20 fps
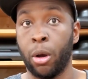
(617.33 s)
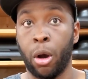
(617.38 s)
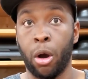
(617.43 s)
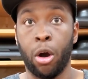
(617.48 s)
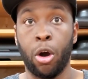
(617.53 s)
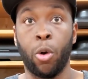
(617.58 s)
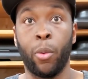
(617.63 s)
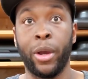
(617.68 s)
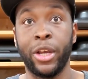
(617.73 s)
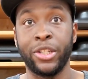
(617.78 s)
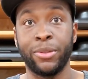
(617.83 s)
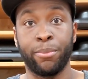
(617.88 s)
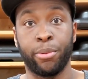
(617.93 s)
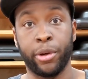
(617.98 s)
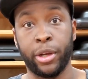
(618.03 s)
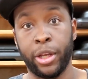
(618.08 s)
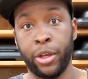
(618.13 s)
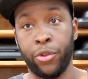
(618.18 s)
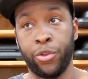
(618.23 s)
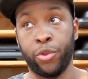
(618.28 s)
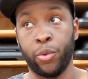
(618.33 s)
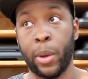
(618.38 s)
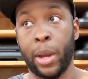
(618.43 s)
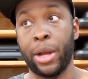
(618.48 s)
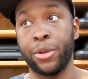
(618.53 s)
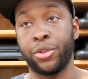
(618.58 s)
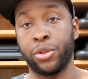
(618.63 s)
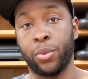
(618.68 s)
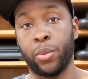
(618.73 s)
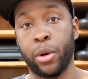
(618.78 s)
Always breathe
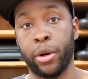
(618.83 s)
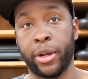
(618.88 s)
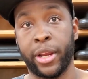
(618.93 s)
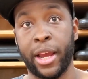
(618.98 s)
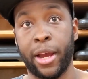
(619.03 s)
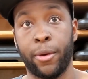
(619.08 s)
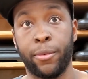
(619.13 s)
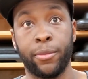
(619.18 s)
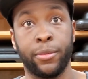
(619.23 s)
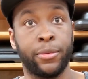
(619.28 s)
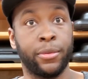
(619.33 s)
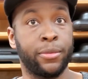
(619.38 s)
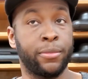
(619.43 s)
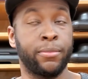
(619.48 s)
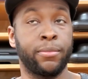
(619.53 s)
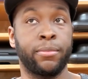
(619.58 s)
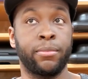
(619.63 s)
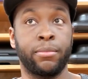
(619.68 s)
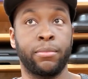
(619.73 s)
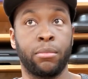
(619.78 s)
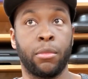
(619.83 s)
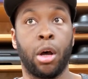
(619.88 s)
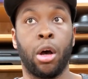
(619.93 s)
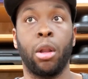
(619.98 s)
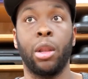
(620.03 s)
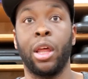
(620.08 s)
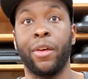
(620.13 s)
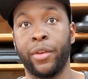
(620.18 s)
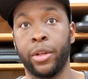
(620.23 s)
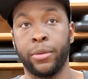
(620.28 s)
throughout your workout.
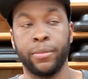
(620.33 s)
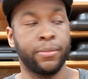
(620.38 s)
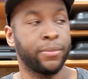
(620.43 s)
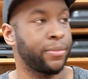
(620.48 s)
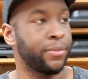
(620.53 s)
All of it.